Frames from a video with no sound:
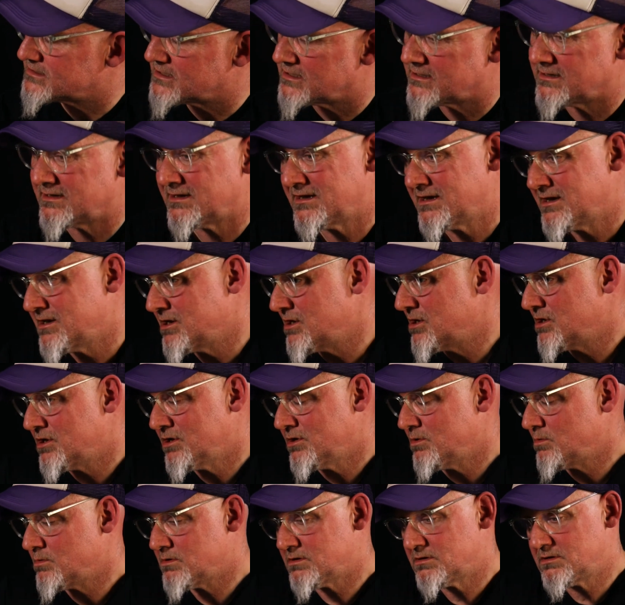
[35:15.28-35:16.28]
And,
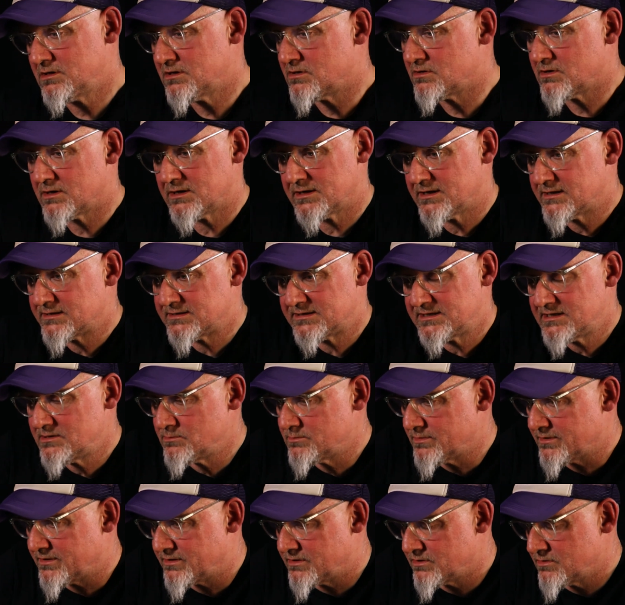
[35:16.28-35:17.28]
I see it
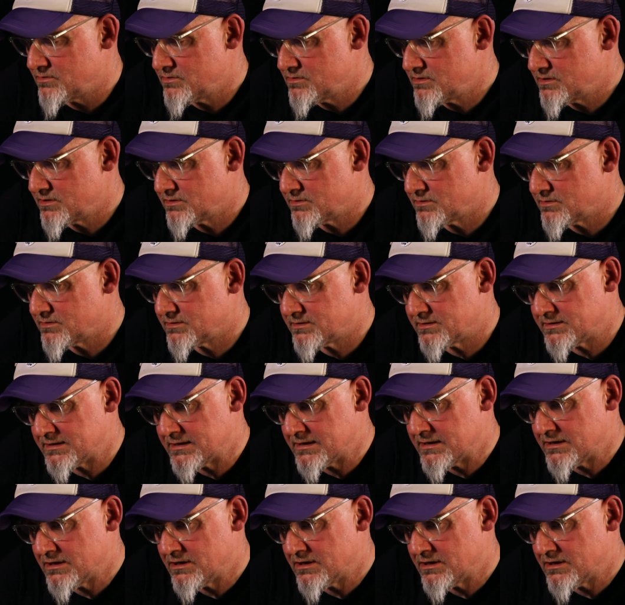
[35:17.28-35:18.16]
with you, and